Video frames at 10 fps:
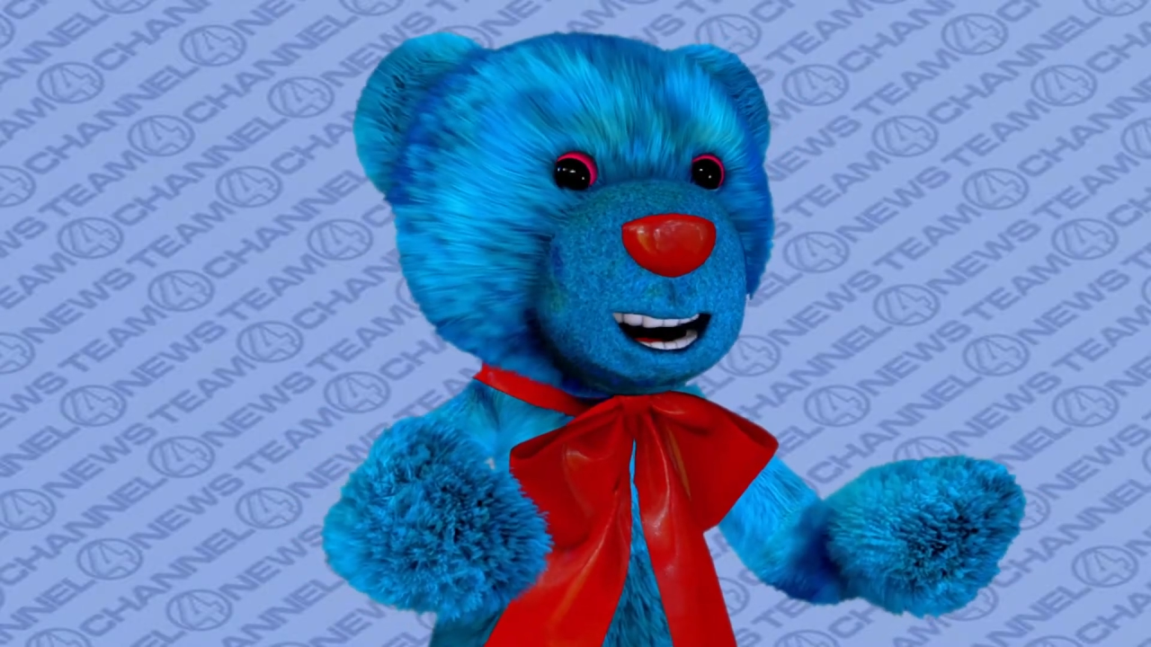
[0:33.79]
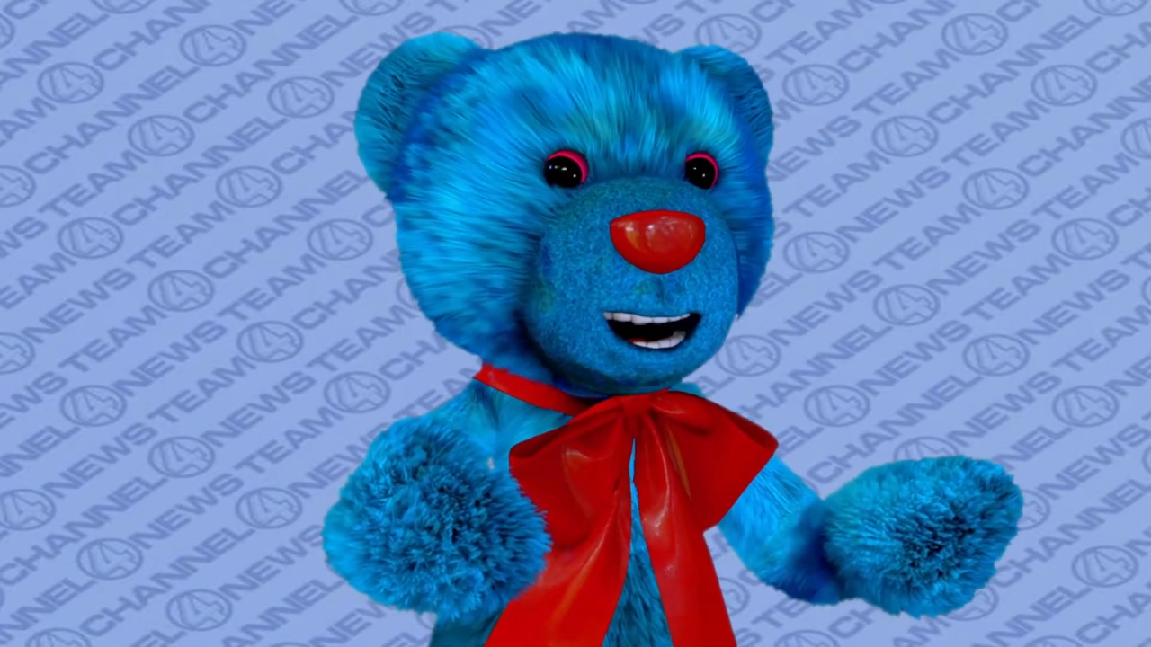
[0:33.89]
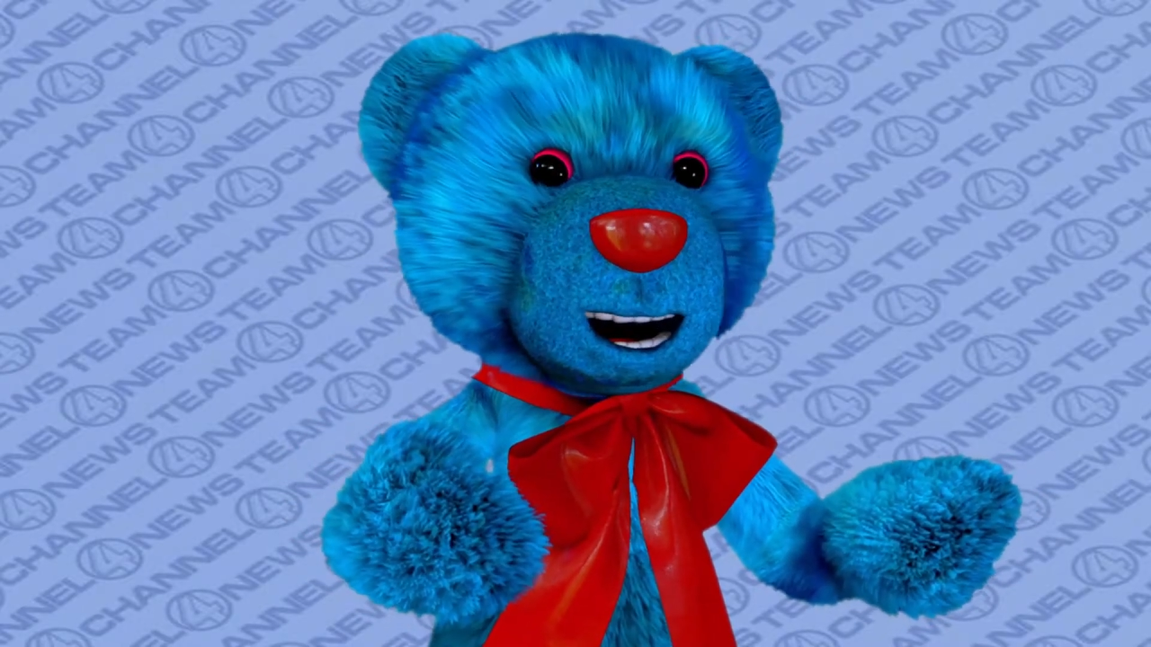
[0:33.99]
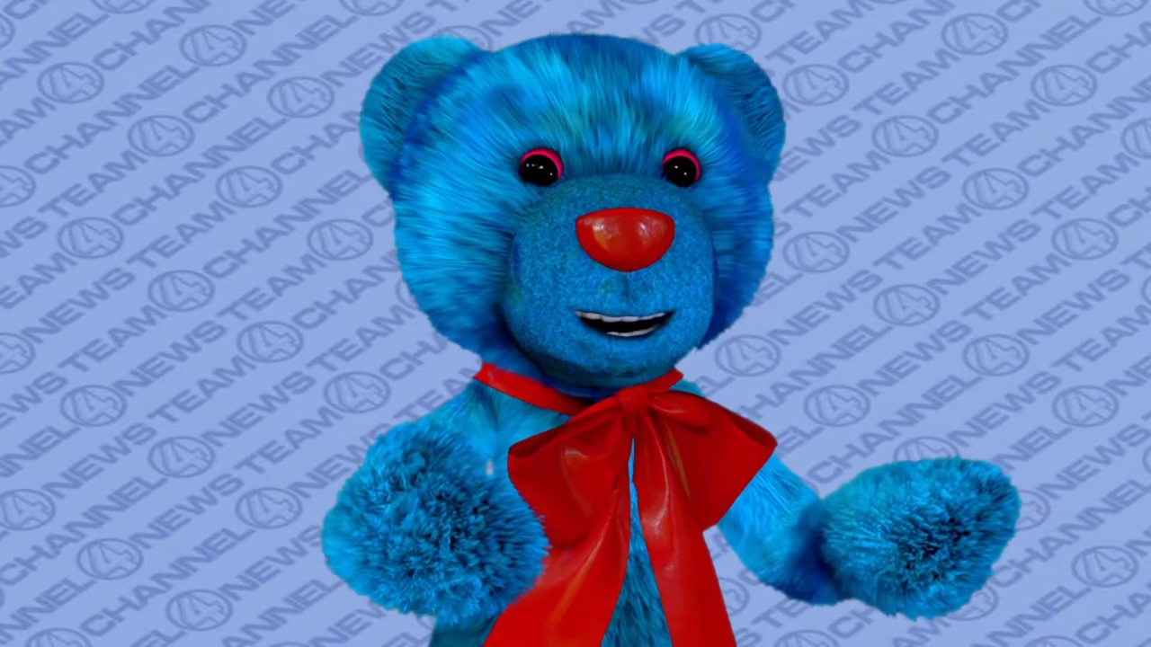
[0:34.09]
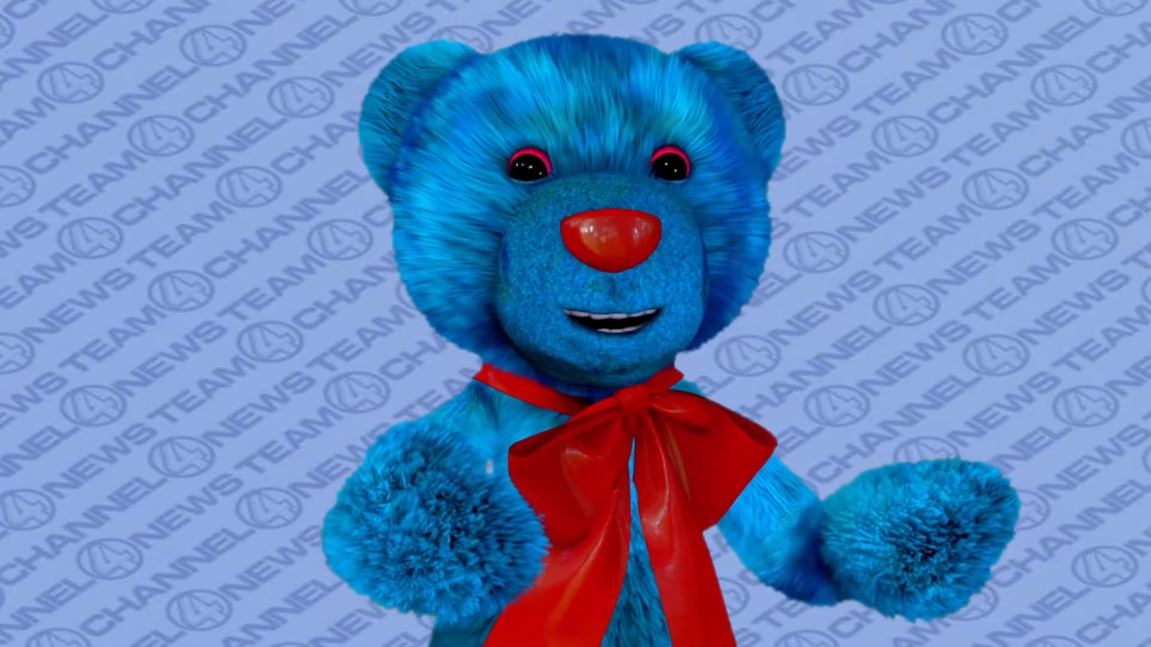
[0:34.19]

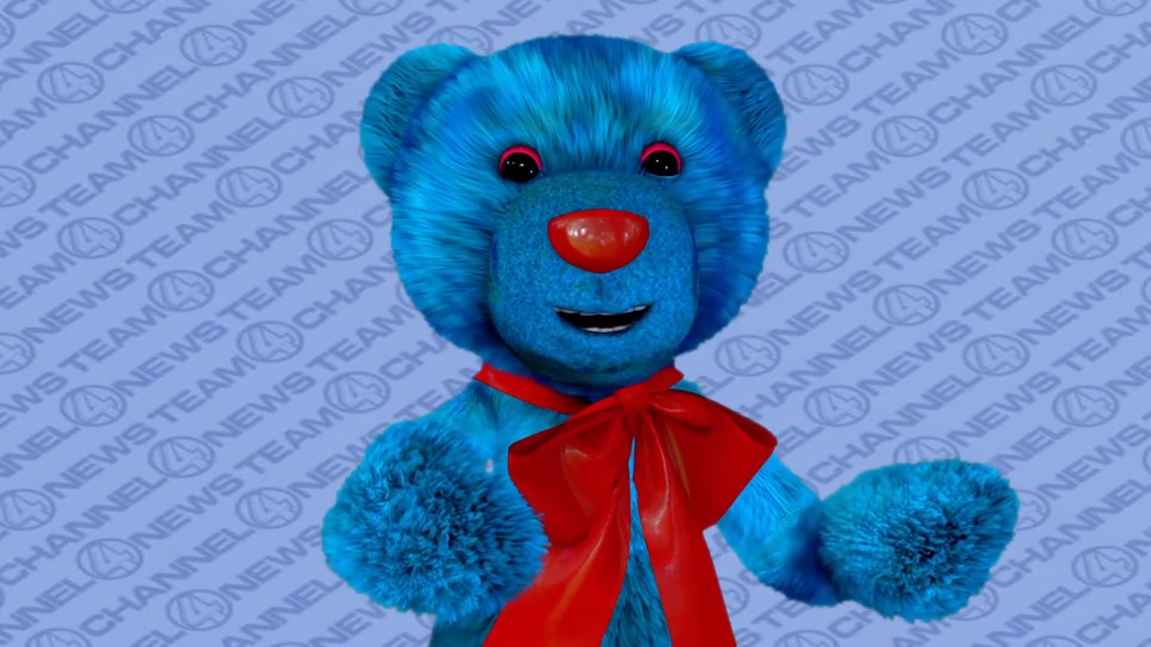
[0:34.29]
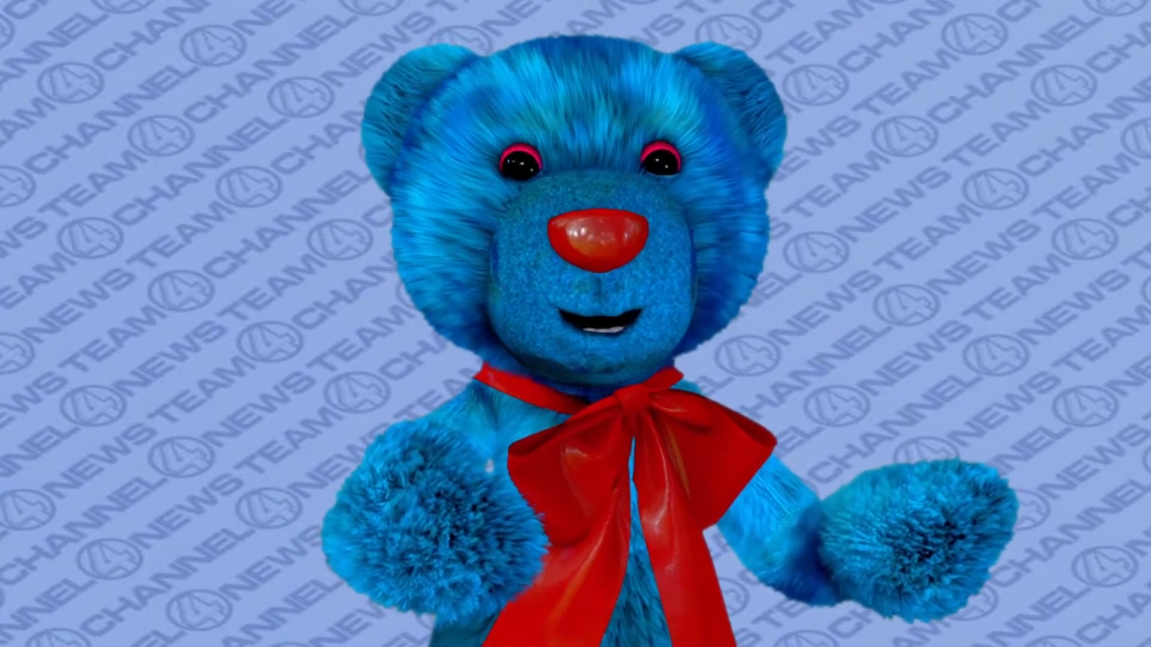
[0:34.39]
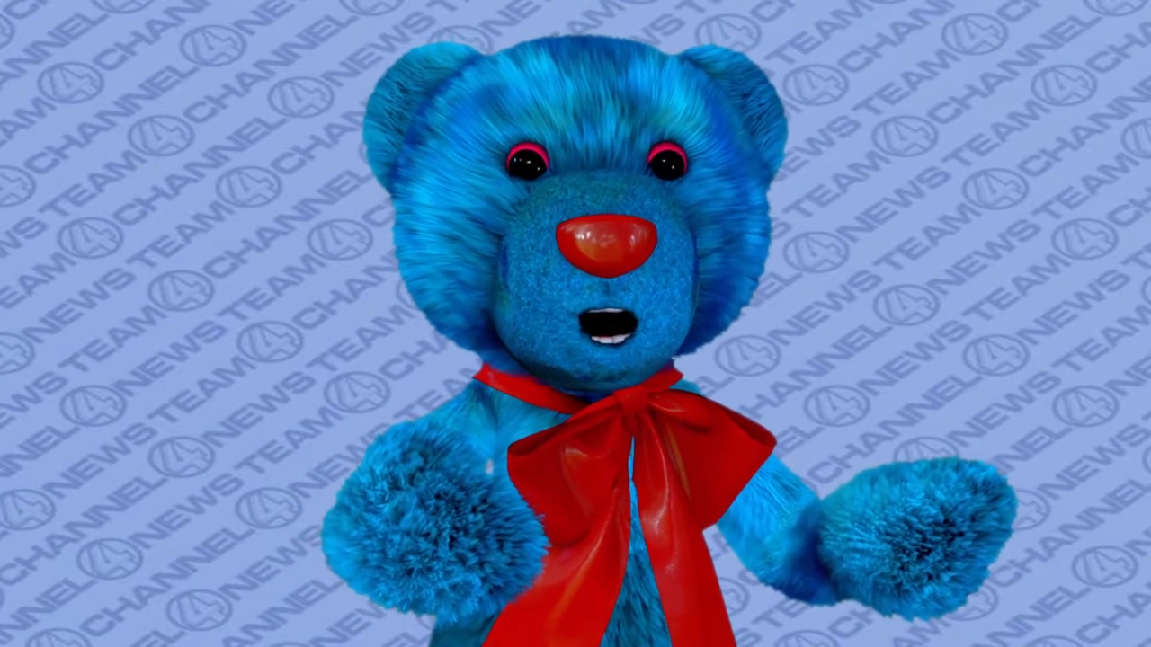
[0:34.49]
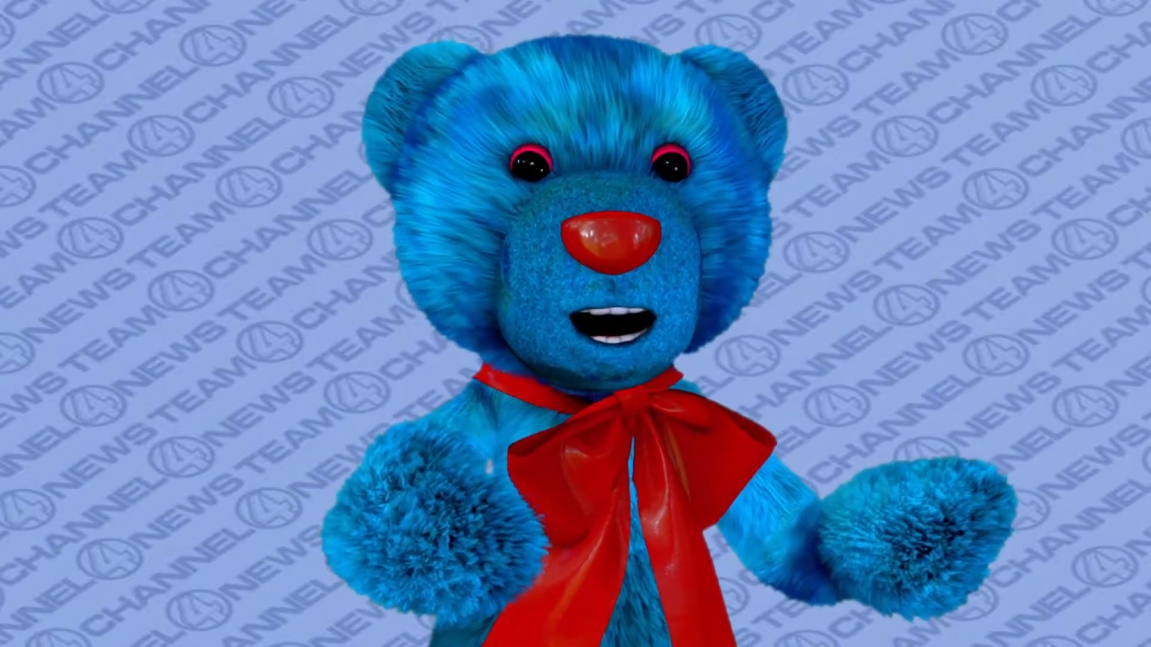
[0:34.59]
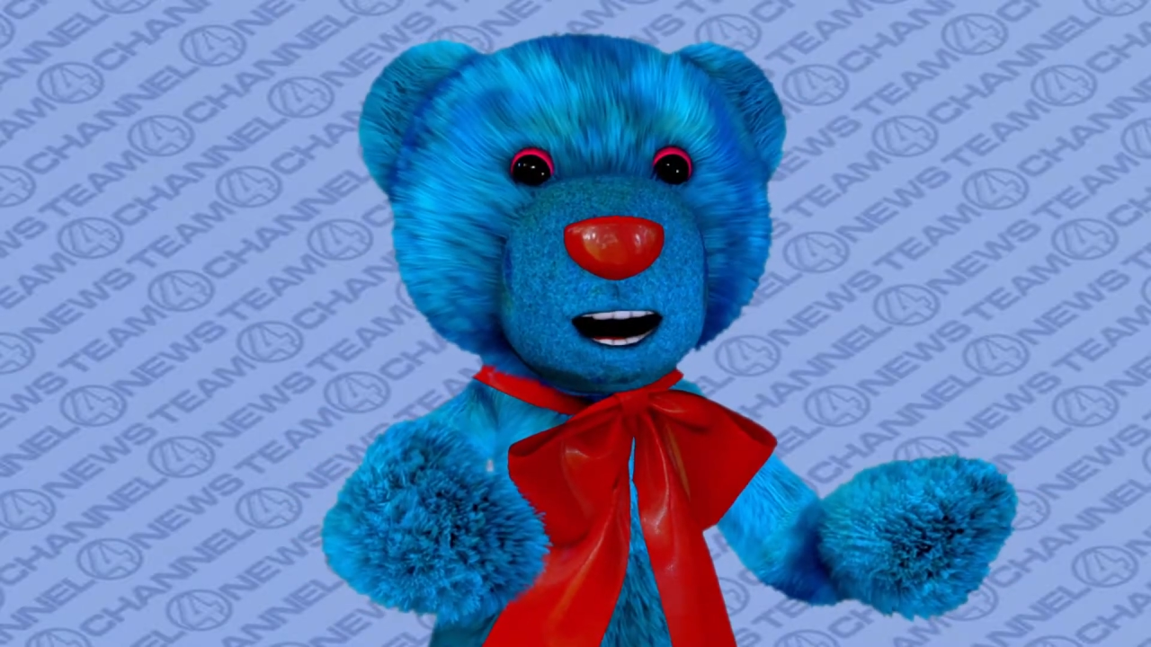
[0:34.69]
Yeah, that's a
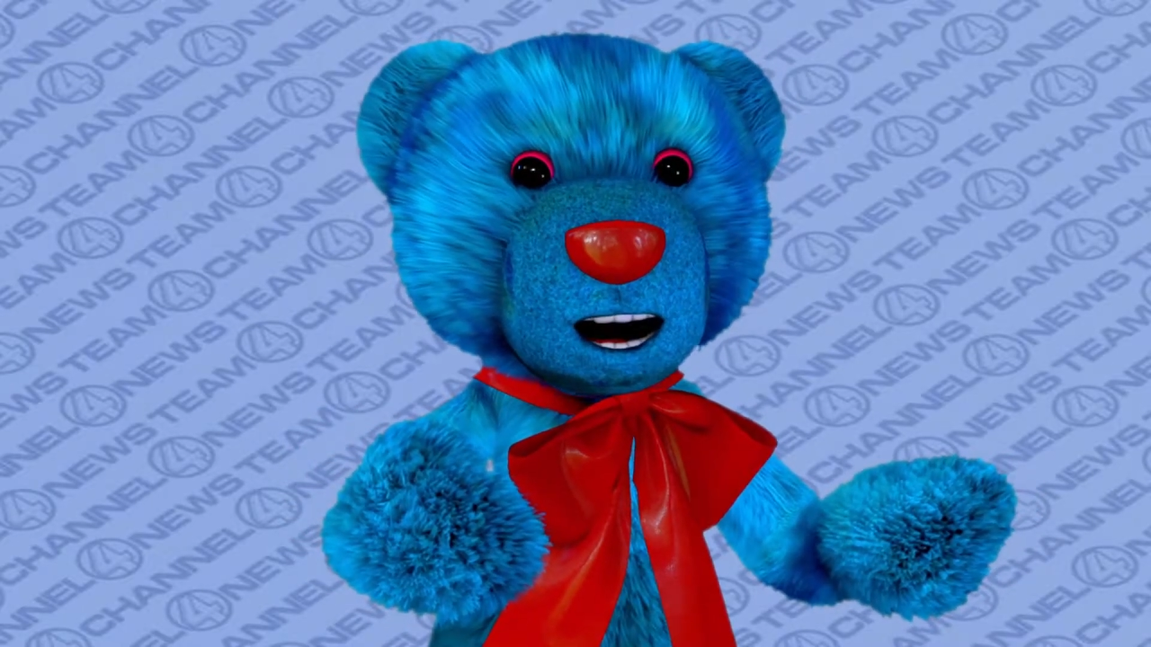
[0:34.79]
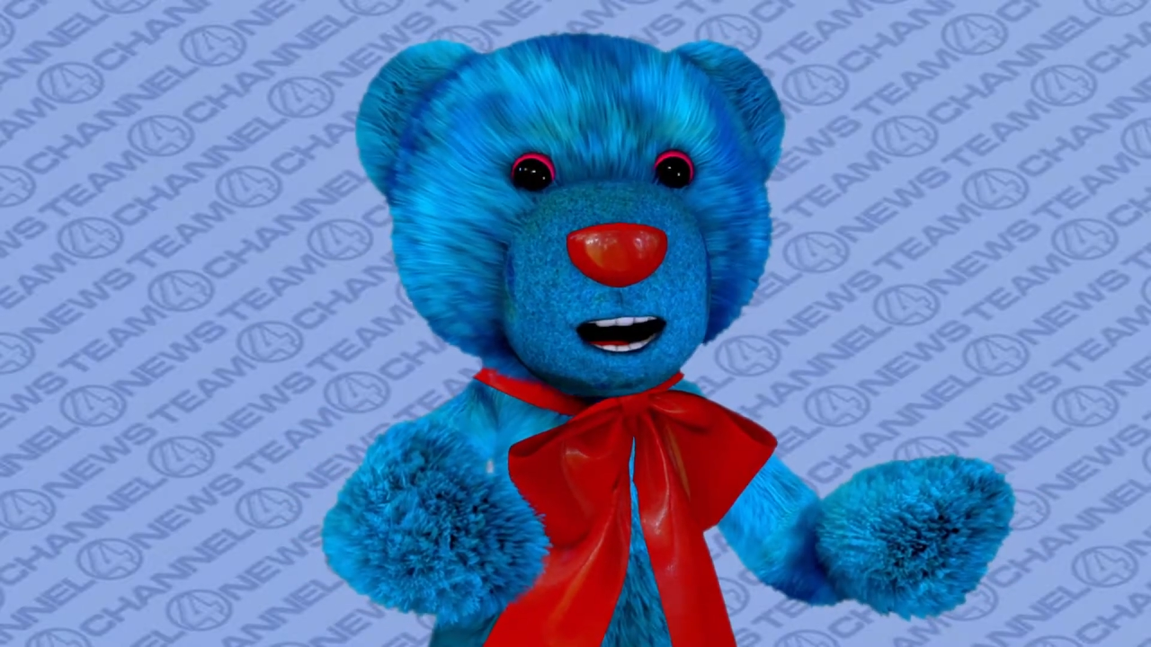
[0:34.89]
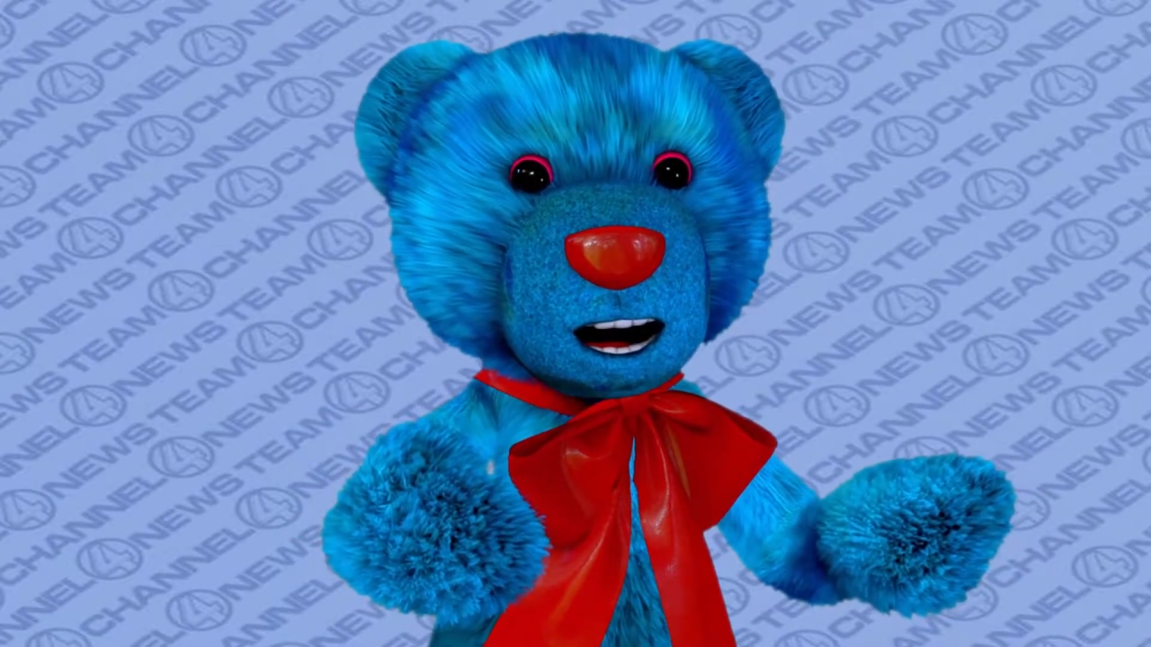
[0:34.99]
spoiler.